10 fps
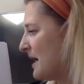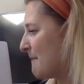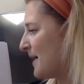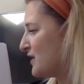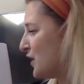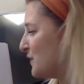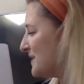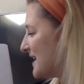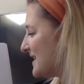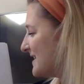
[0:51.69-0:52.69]
My nose
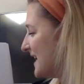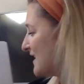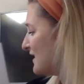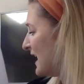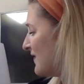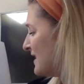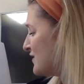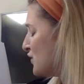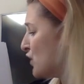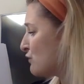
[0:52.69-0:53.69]
has a tickle, and there's
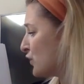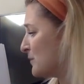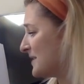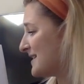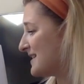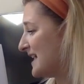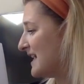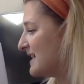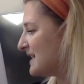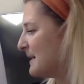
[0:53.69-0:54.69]
no room to
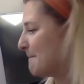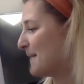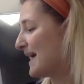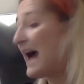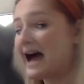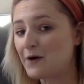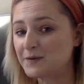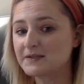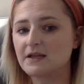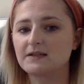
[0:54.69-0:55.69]
sneeze. My
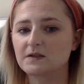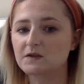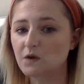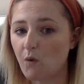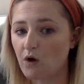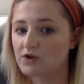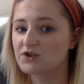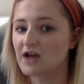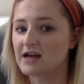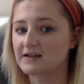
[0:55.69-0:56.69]
house is a
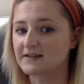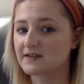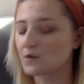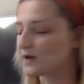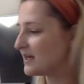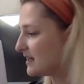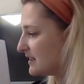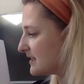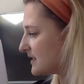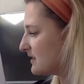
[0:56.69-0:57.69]
squash and a squeeze."